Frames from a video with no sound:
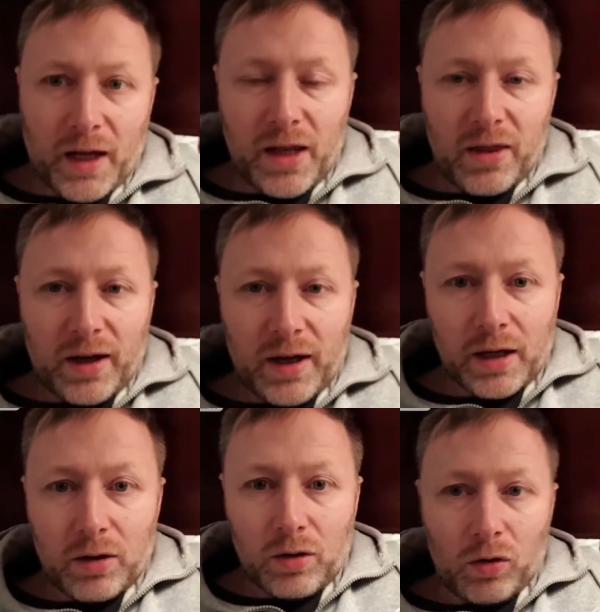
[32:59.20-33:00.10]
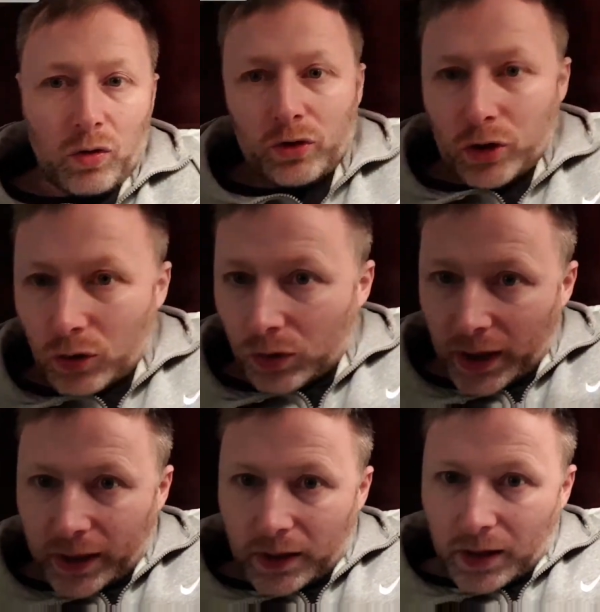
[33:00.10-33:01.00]
and that, or you know,
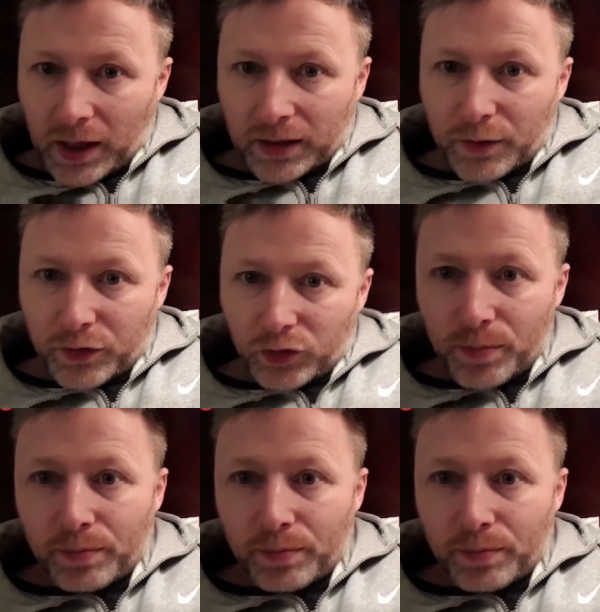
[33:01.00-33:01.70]
like a living room